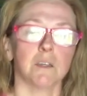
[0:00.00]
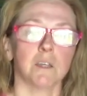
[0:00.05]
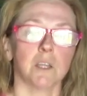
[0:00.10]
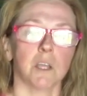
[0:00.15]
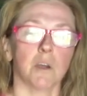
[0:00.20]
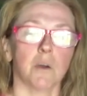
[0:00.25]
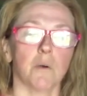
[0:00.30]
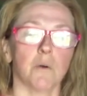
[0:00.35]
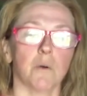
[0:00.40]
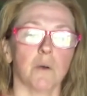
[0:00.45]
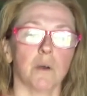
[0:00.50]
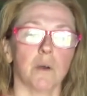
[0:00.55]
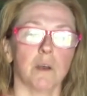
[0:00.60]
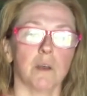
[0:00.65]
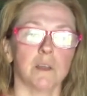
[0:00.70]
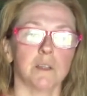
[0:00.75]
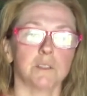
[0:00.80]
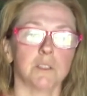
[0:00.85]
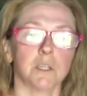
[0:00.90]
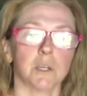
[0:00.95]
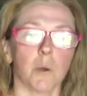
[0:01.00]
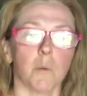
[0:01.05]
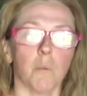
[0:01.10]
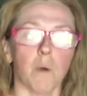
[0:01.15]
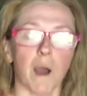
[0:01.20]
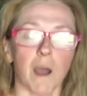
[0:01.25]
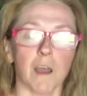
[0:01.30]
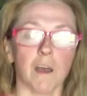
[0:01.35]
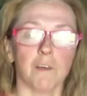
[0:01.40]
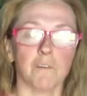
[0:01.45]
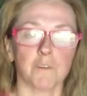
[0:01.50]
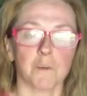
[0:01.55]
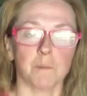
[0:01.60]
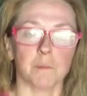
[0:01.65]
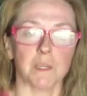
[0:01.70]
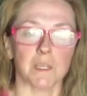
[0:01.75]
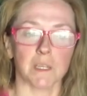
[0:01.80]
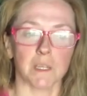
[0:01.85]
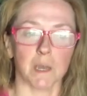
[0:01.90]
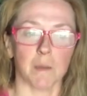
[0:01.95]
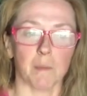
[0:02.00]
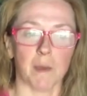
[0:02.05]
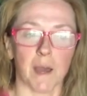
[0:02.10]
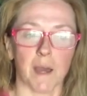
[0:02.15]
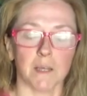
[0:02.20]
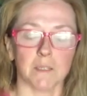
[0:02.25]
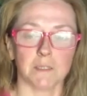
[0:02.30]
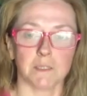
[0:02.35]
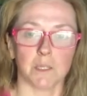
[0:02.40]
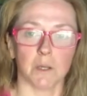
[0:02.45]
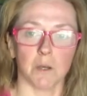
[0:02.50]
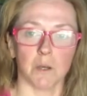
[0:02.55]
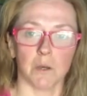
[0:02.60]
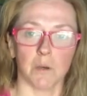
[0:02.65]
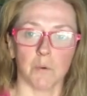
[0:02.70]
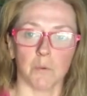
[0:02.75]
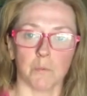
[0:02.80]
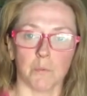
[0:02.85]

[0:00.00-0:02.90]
it took a while for me to get past the